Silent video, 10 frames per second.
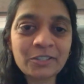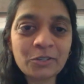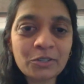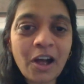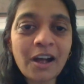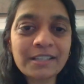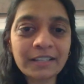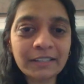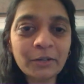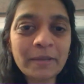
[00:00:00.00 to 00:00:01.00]
You talked a
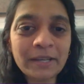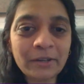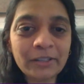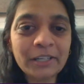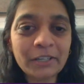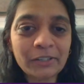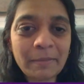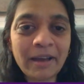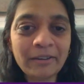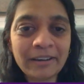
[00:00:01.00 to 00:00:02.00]
little bit earlier
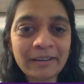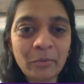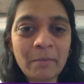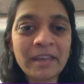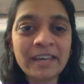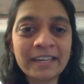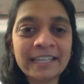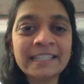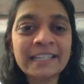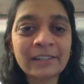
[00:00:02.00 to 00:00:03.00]
about women in
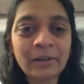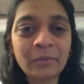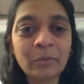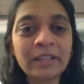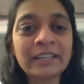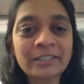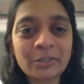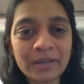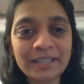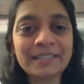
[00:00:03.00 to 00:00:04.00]
India are willing
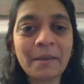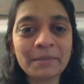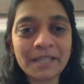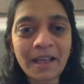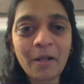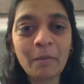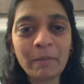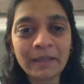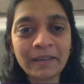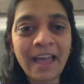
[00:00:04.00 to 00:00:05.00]
to accept help
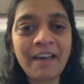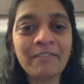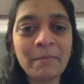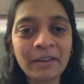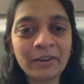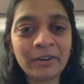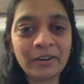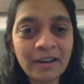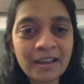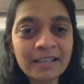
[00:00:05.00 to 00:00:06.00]
and have a
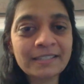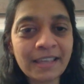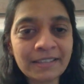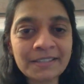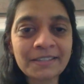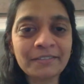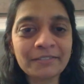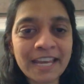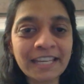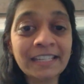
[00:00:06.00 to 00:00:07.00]
better sense of
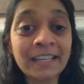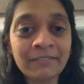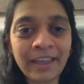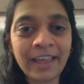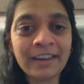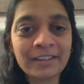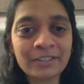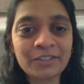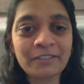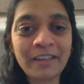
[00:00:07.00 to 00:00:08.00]
taking
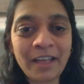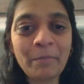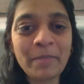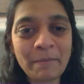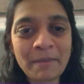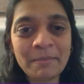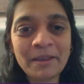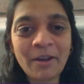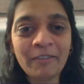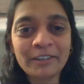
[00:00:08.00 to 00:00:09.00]
advantage of help that may
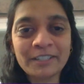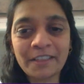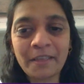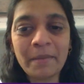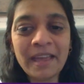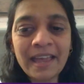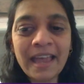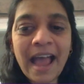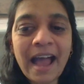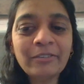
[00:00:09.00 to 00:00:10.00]
be offered to them.
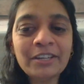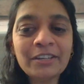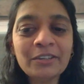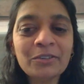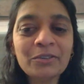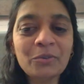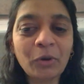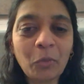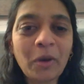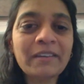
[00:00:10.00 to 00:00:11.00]
How do you,
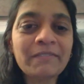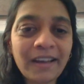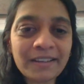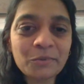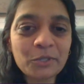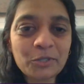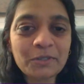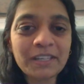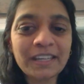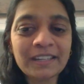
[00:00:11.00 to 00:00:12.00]
or what advice would
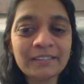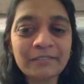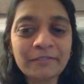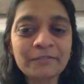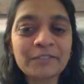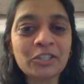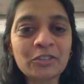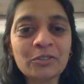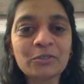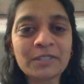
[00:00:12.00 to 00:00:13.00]
you give
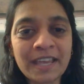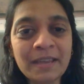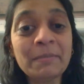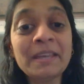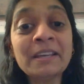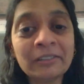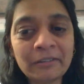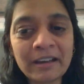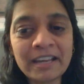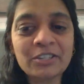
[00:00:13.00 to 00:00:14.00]
to, say, be
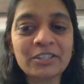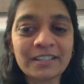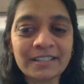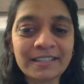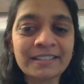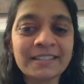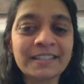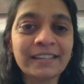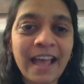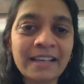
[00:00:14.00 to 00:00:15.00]
courageous and
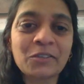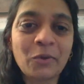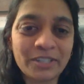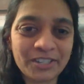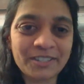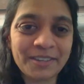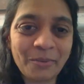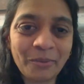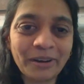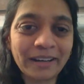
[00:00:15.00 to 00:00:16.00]
to ask questions
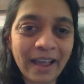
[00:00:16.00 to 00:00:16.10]
at work?